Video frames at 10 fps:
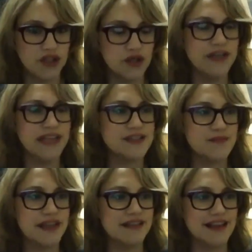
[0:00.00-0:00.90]
You need to
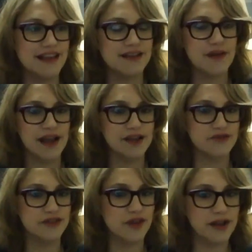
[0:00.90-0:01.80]
be like some kind
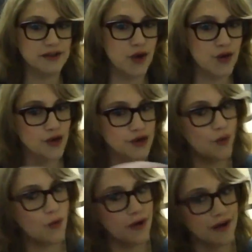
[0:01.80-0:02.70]
of local
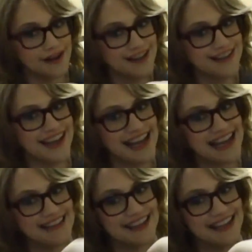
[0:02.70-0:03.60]
lord, like
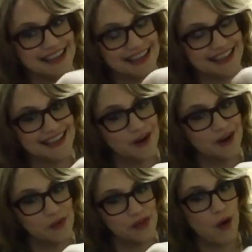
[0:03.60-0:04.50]
in
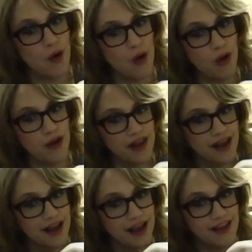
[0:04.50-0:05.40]
the, the whole
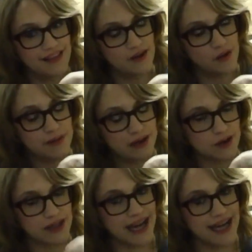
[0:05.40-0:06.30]
that will be
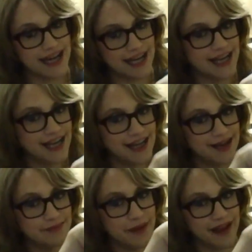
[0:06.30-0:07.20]
created
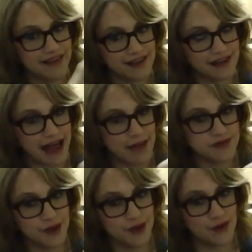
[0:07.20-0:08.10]
by the collapse
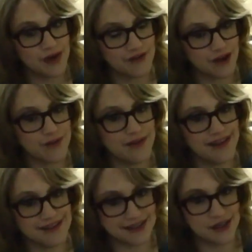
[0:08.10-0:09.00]
of local
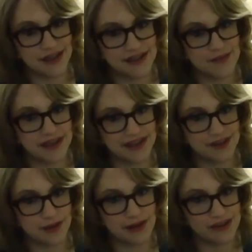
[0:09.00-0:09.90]
governments. You need to be
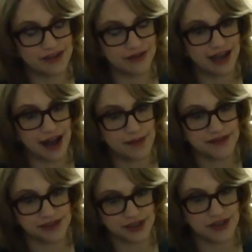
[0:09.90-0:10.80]
in a relatively high
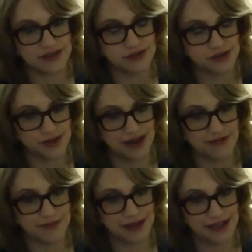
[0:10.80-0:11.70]
position so that you can
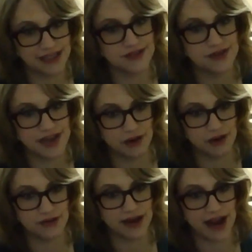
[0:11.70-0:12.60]
have minions who take care
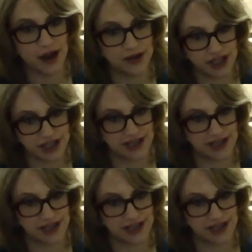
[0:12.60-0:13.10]
of your cow and chicken.